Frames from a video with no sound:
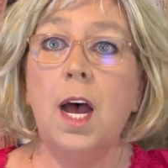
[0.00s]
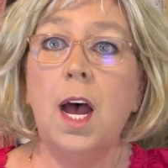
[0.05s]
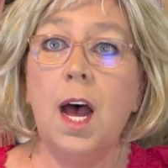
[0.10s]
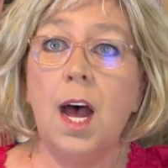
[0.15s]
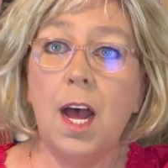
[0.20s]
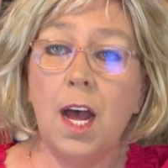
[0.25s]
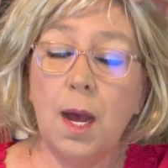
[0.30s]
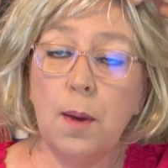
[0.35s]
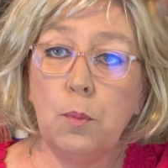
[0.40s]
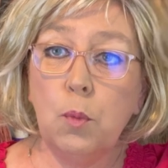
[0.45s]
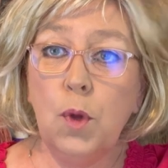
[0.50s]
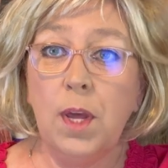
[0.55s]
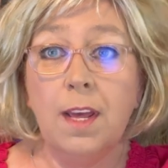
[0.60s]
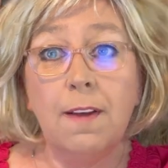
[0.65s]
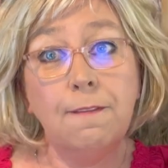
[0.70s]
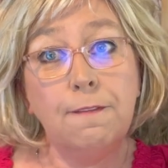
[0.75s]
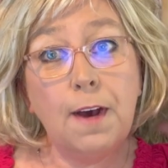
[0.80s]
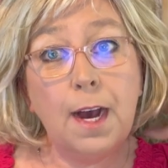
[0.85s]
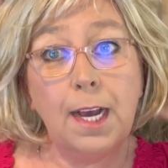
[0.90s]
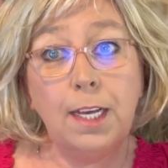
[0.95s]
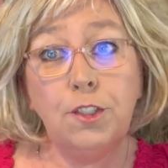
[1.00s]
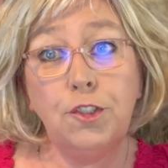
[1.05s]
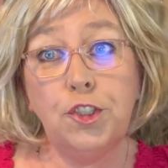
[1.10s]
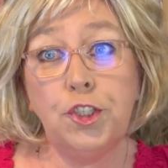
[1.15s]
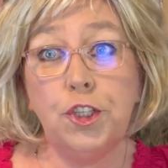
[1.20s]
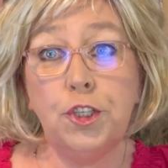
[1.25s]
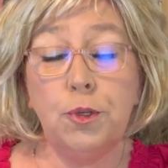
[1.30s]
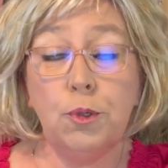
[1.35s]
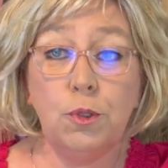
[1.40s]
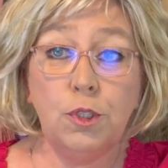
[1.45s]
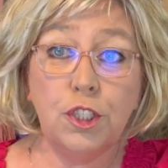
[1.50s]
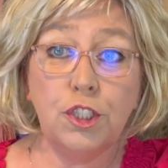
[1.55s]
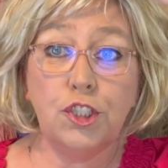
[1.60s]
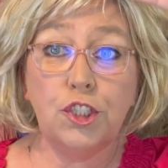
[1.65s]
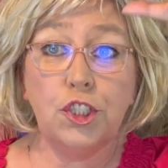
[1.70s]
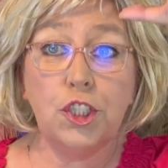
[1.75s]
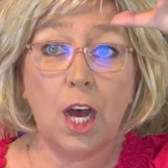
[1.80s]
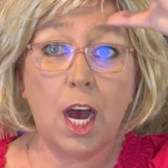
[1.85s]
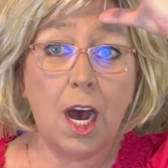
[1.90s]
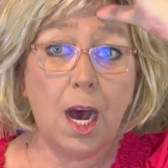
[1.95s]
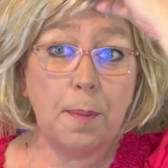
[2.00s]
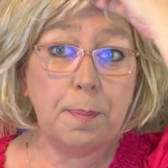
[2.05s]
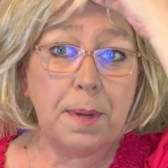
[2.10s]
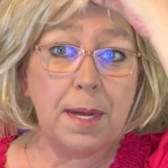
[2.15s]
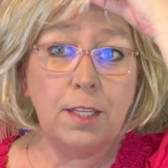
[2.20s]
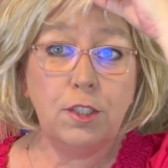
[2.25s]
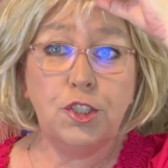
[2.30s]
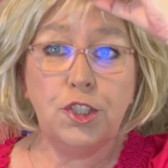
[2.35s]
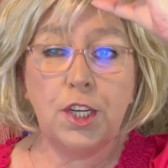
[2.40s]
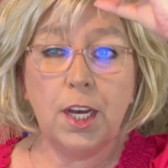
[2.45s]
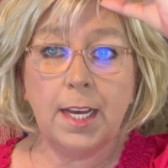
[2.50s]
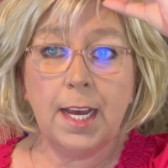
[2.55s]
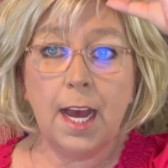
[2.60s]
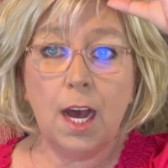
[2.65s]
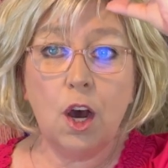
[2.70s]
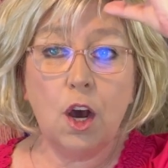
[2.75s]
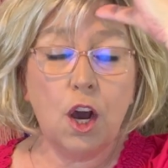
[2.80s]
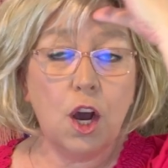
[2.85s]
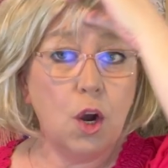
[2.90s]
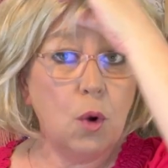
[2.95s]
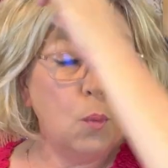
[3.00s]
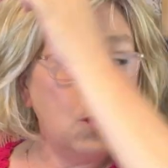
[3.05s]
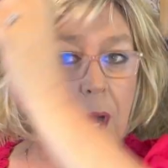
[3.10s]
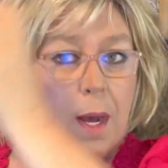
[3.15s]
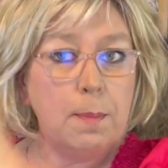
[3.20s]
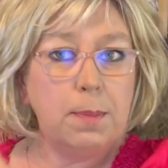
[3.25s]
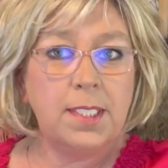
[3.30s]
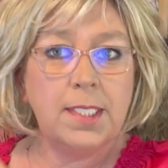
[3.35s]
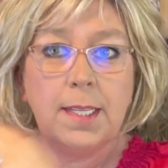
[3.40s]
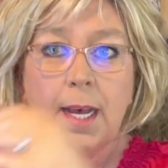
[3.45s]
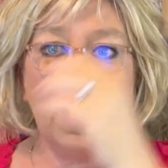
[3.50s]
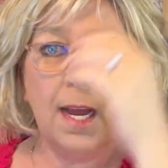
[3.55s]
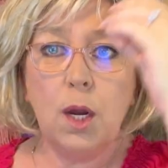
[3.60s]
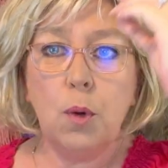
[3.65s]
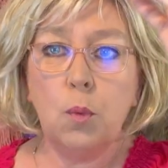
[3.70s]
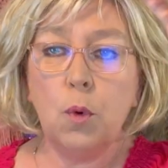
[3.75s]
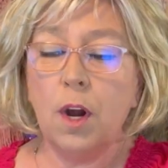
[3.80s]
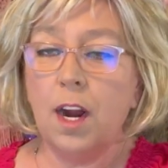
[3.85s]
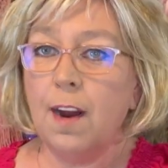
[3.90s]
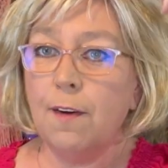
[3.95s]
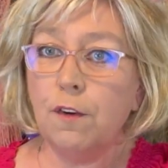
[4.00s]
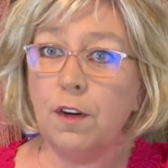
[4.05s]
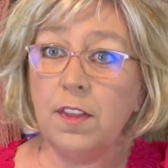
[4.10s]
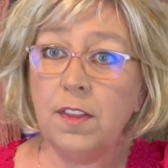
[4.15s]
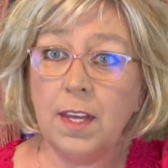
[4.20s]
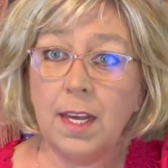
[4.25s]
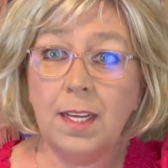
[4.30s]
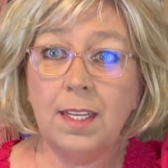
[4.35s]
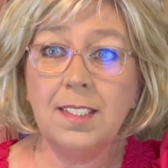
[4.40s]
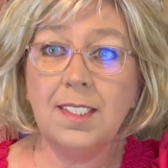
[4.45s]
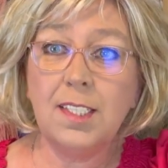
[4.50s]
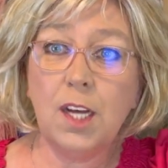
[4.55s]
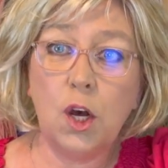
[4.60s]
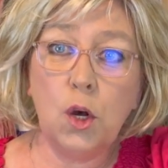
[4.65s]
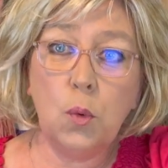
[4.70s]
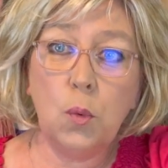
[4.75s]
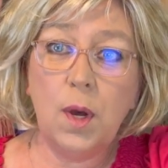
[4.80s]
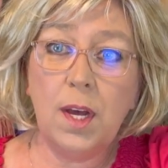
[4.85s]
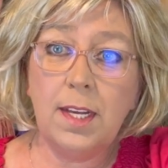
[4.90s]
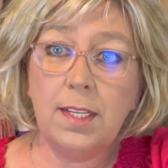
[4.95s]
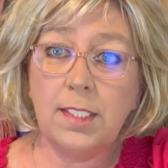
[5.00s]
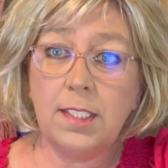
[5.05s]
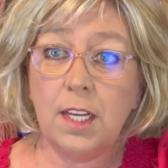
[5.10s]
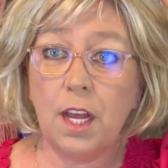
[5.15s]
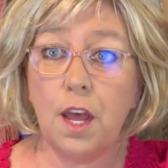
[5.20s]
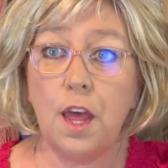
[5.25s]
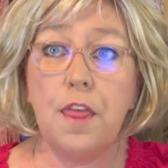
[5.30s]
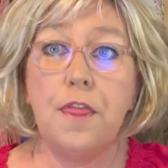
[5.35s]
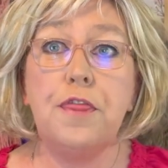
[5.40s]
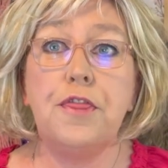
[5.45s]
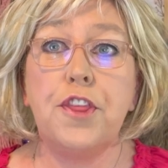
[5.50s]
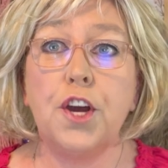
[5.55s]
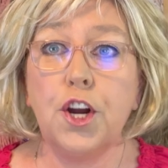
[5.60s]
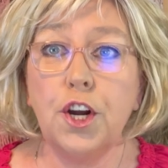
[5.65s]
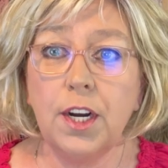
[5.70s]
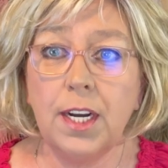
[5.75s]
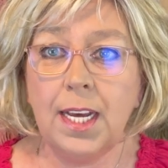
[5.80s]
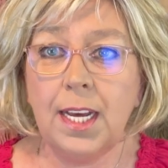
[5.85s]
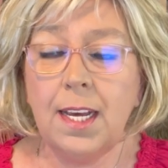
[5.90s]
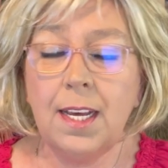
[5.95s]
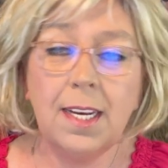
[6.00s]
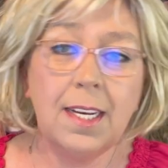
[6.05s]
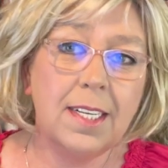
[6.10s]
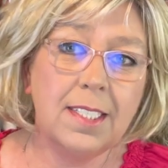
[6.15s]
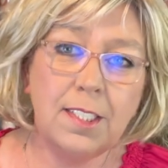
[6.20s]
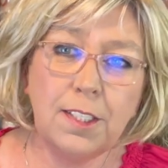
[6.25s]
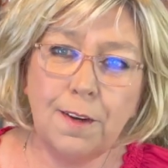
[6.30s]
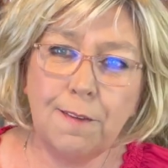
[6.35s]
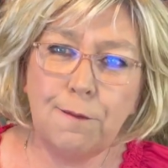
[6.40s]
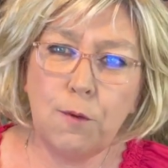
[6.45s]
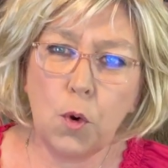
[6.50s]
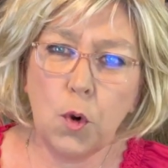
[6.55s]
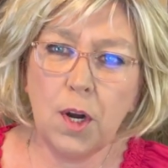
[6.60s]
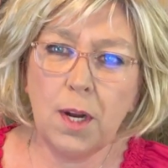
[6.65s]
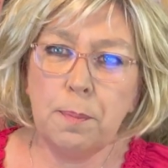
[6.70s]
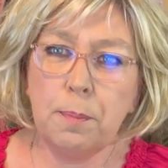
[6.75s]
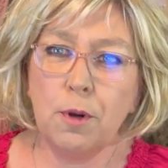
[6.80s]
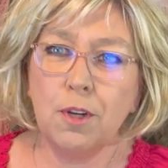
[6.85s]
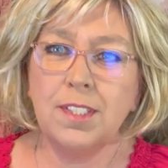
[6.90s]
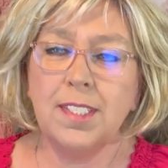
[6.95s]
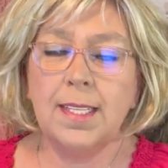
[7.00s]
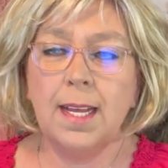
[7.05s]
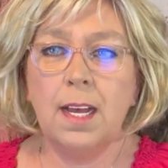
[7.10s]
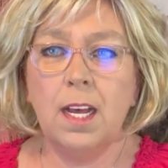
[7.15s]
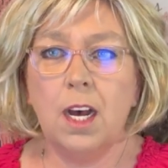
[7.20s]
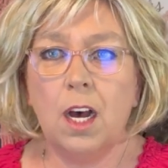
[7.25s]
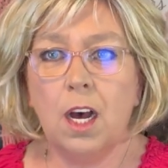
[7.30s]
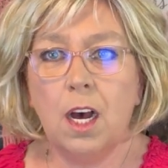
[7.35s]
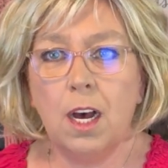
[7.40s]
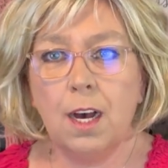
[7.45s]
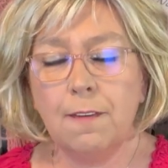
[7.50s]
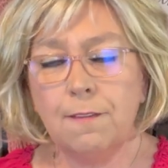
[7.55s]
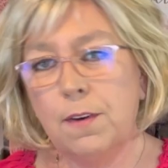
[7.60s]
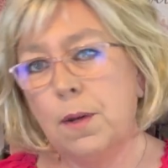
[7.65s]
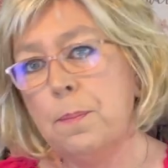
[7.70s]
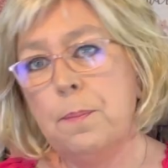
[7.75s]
Um, we invite you to shop and check out our website where everything is always 30 to 40% off.